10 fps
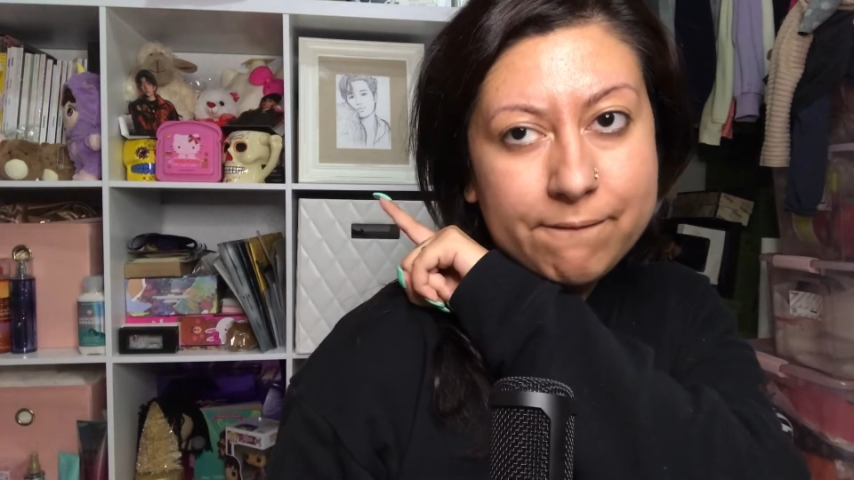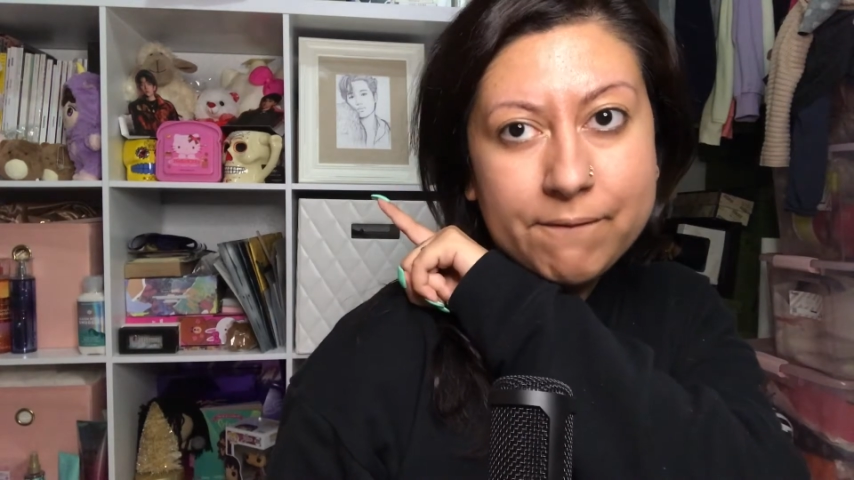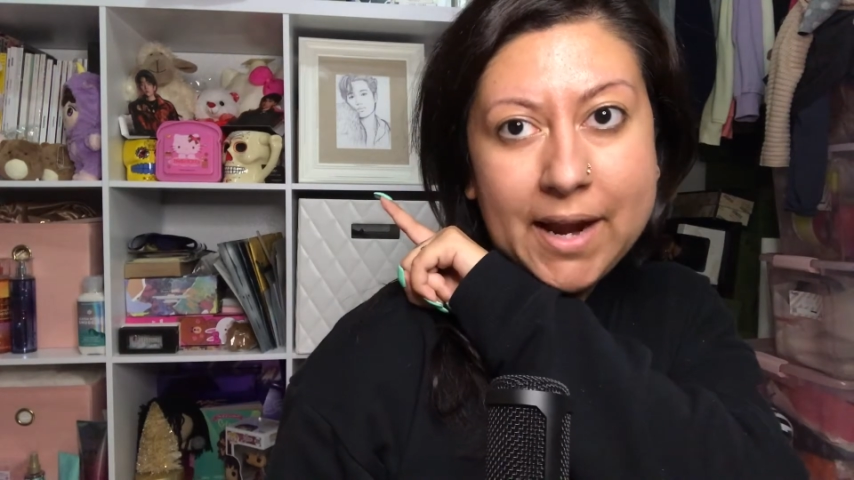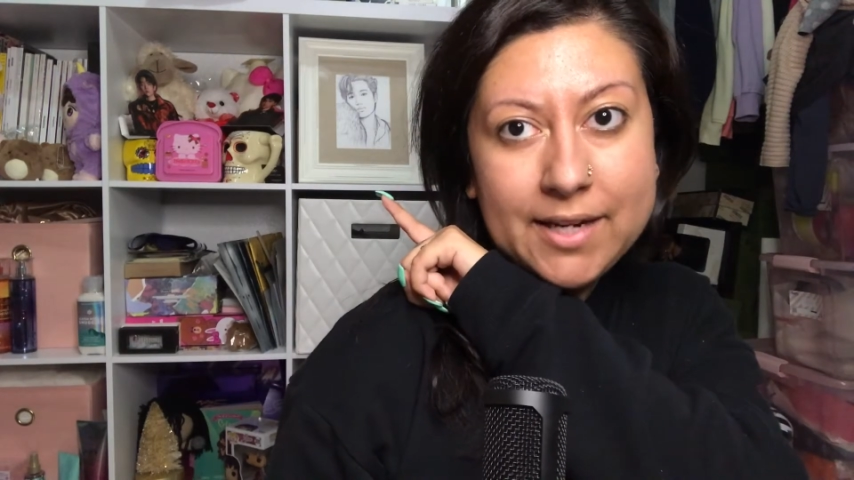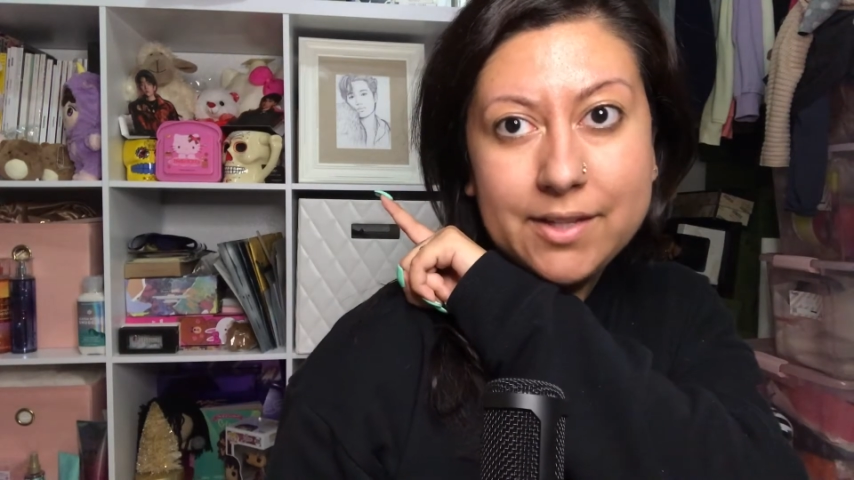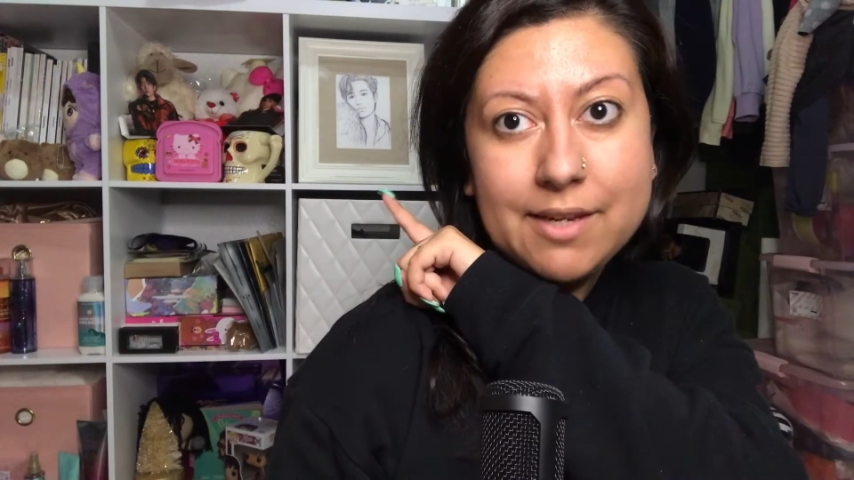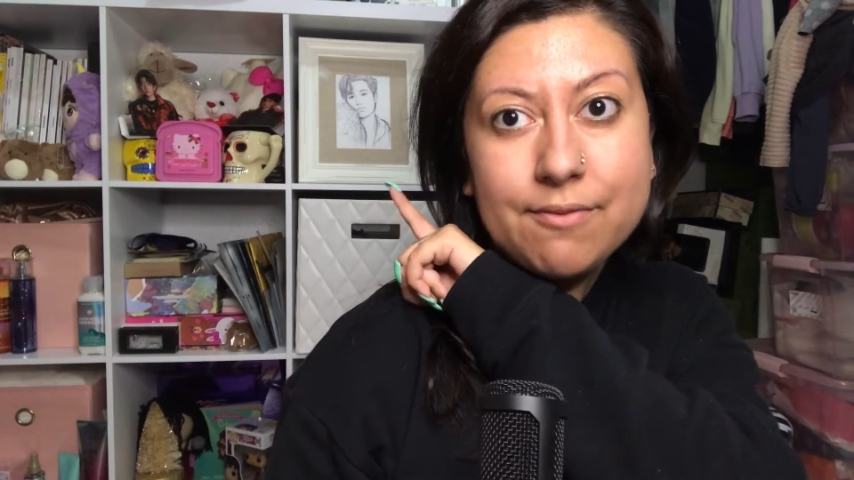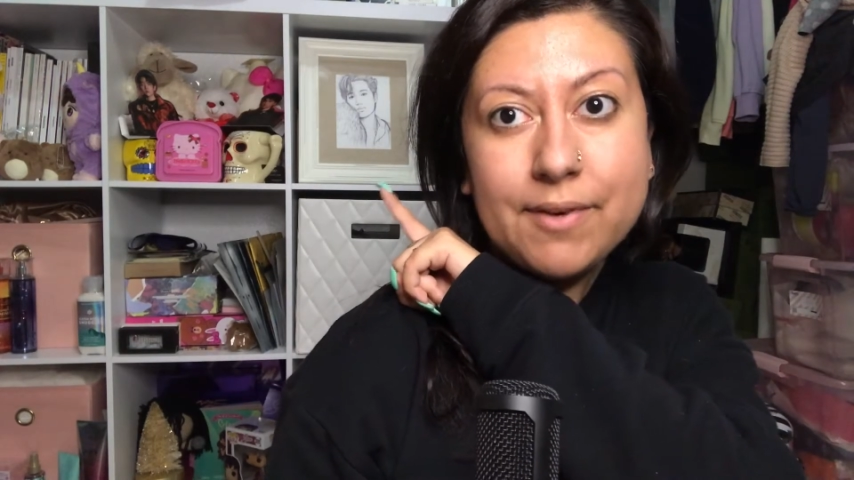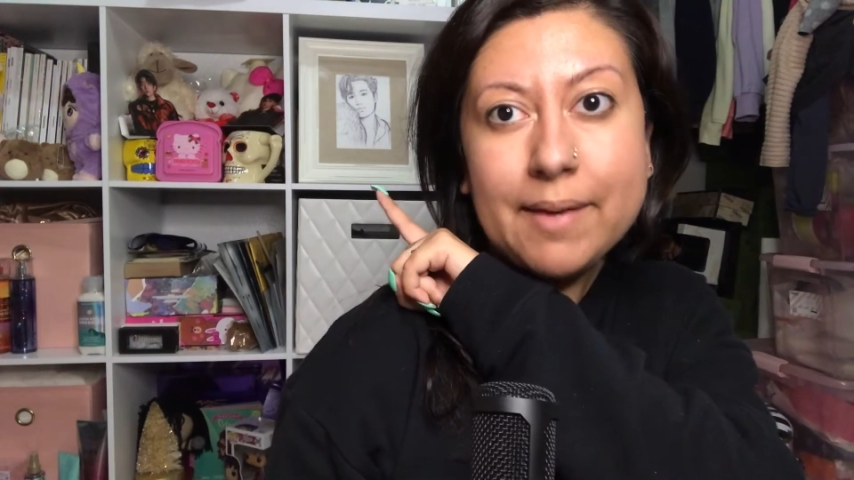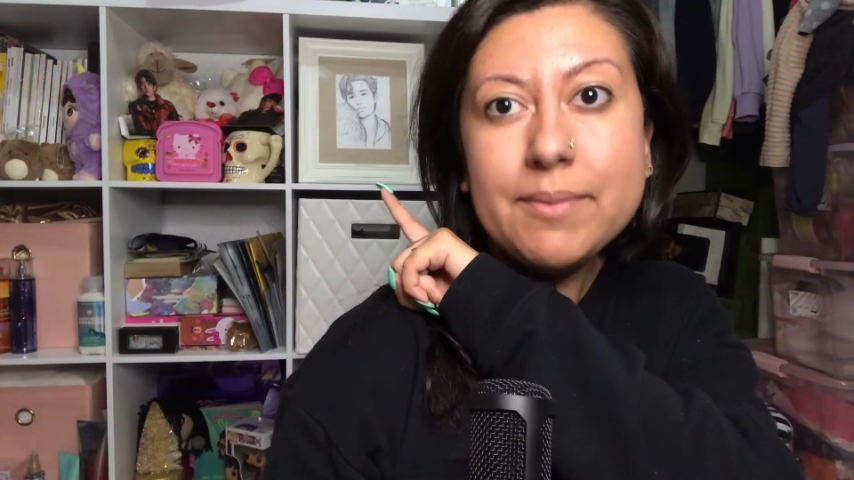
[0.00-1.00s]
finally
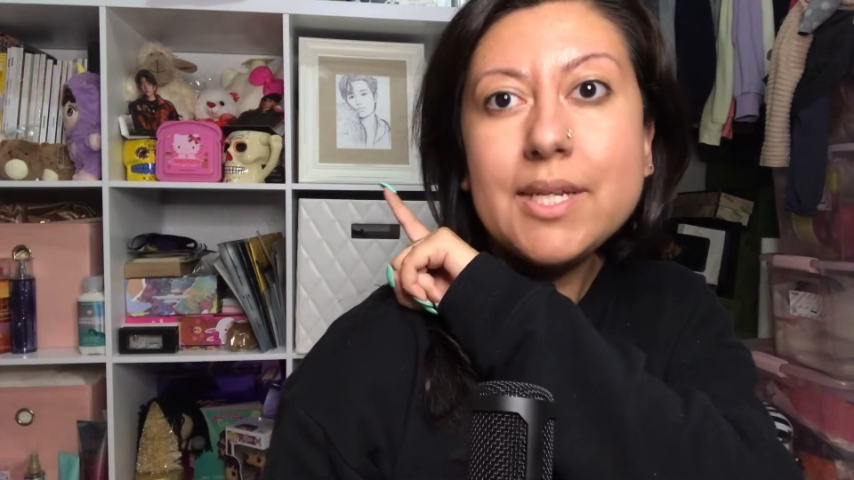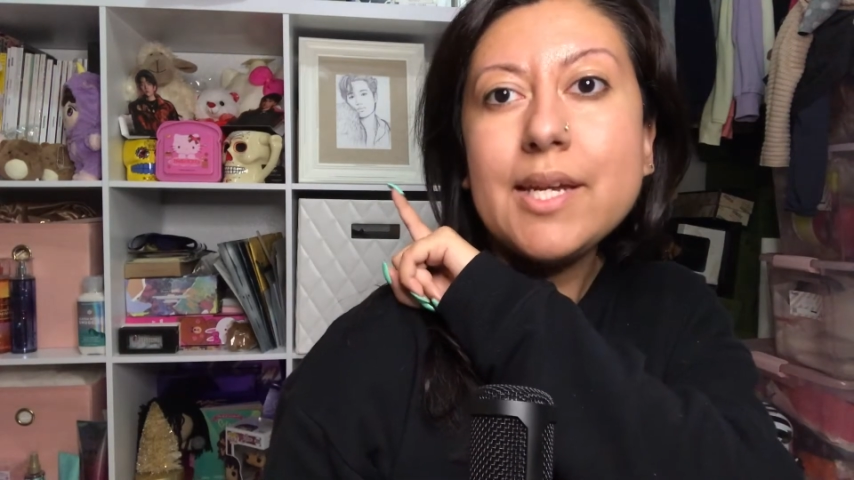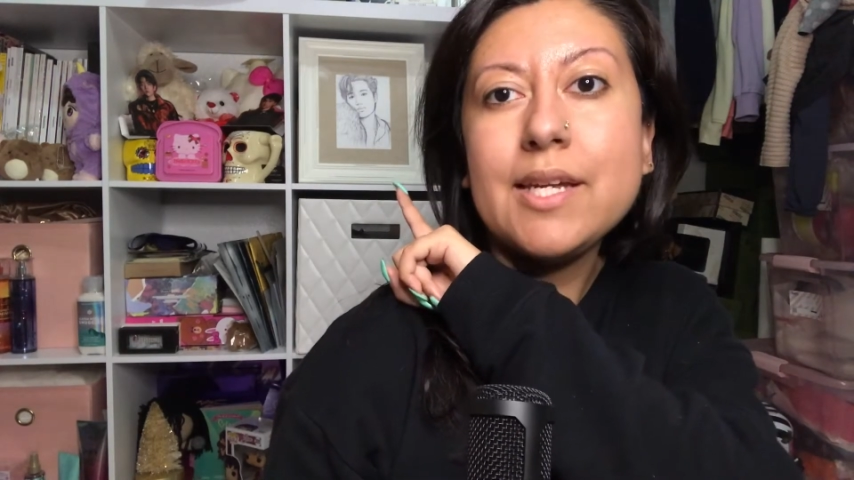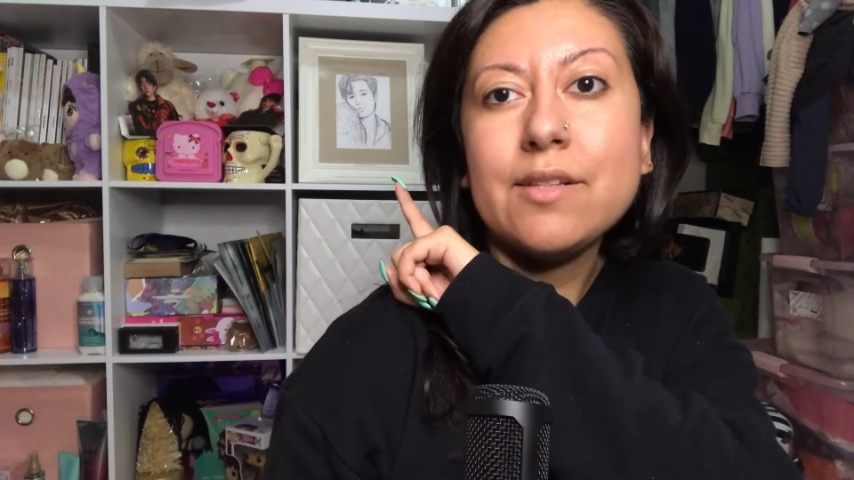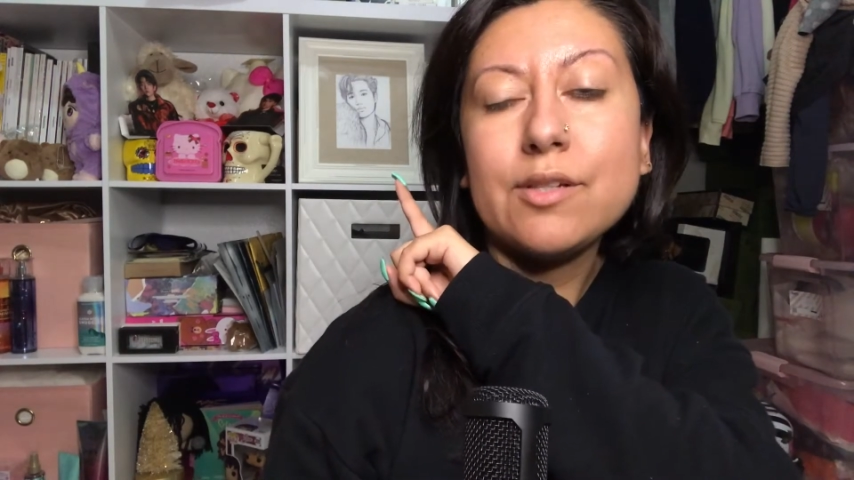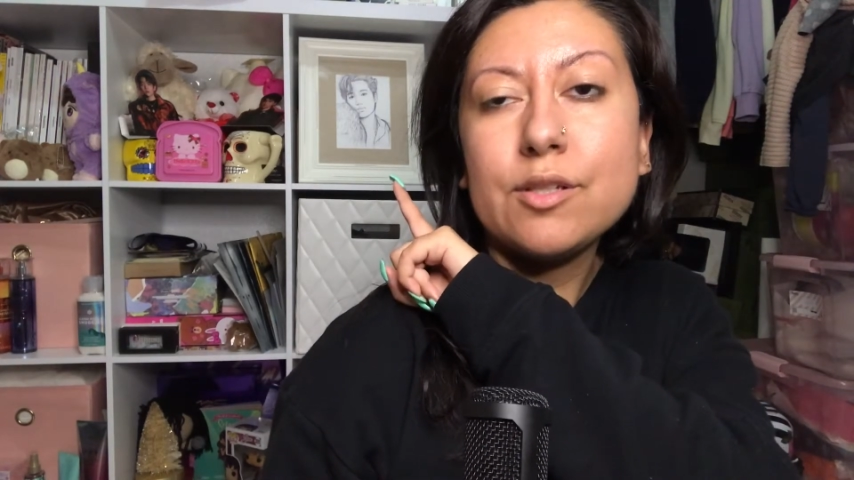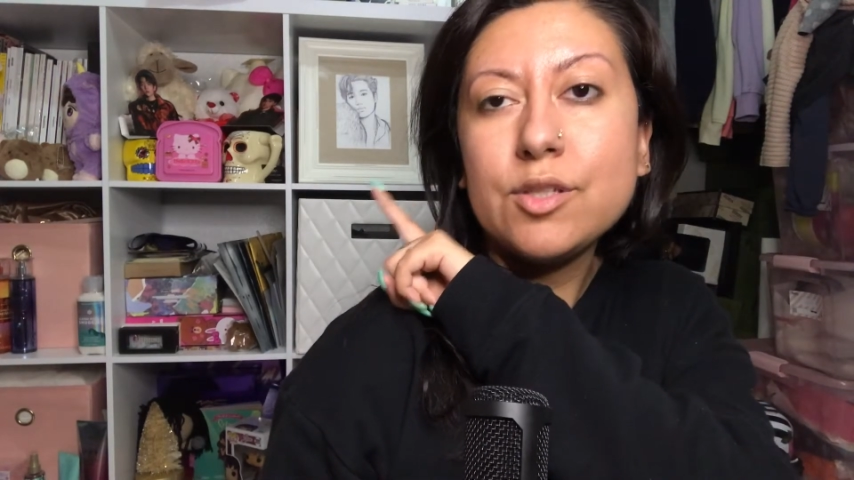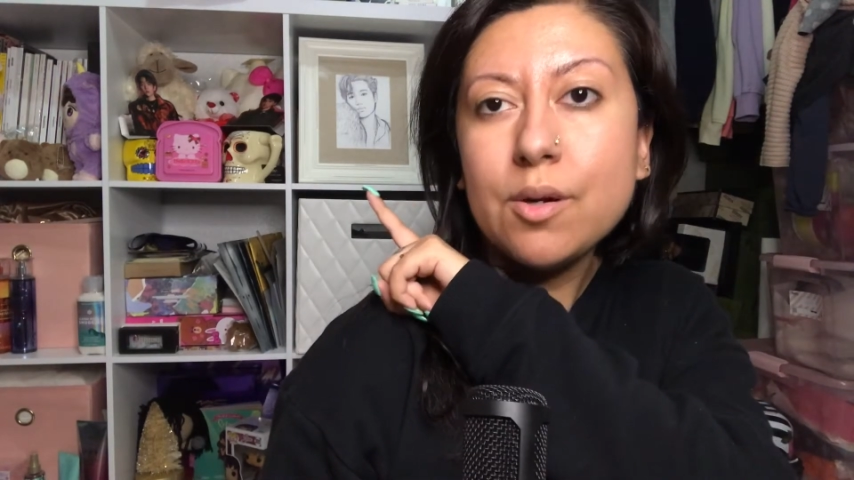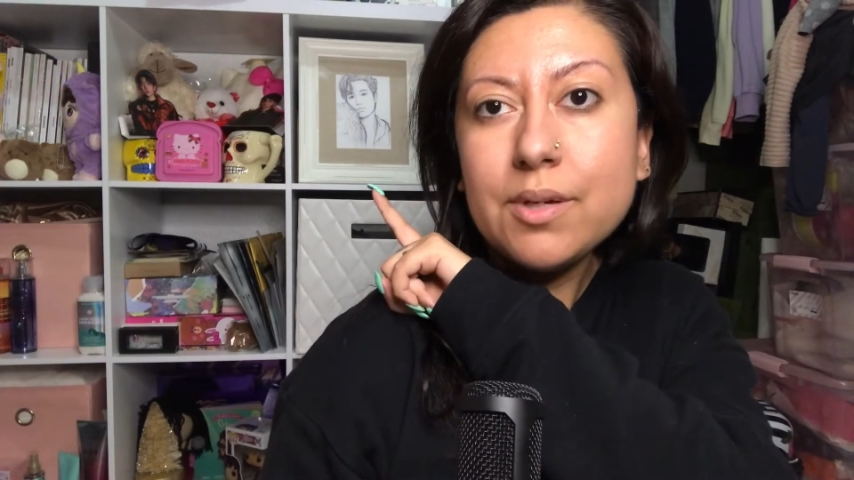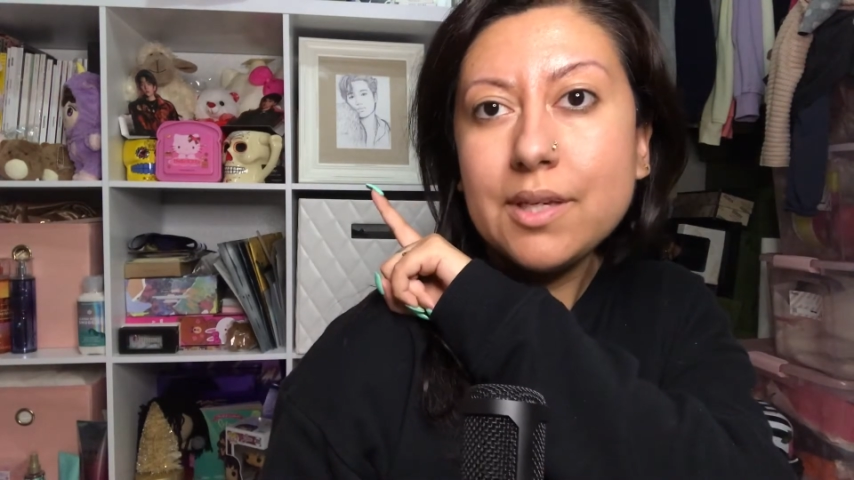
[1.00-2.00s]
framed it, and it looks
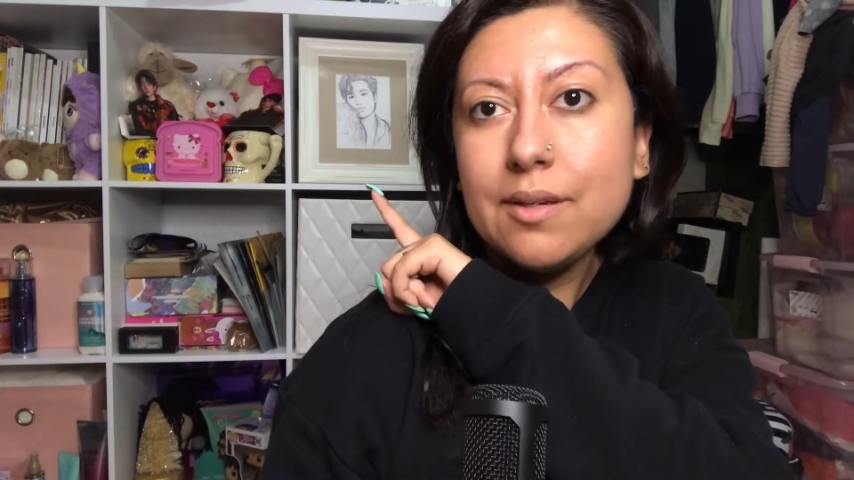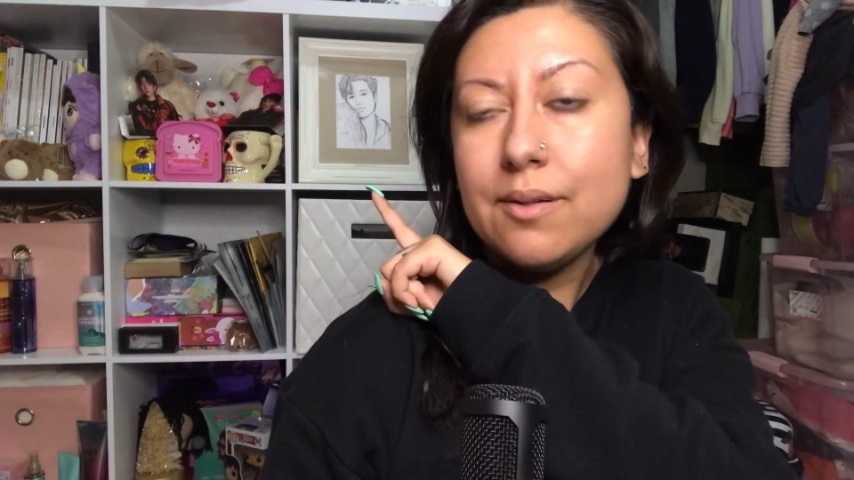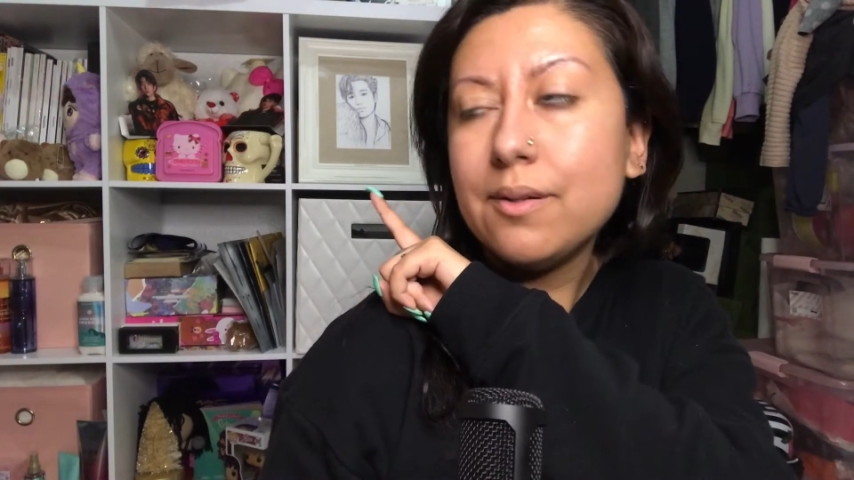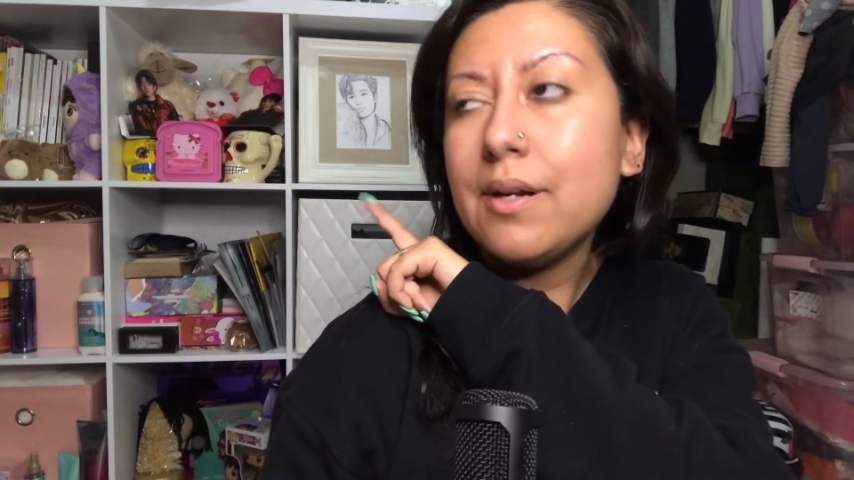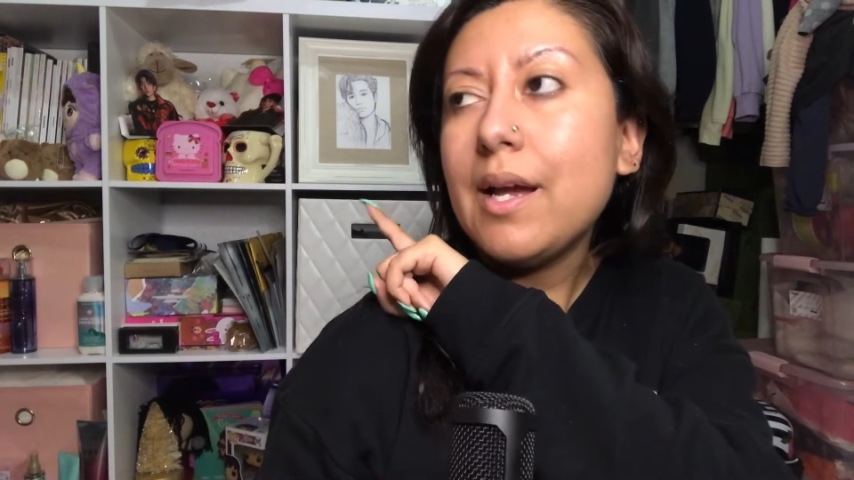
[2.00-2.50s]
so cute.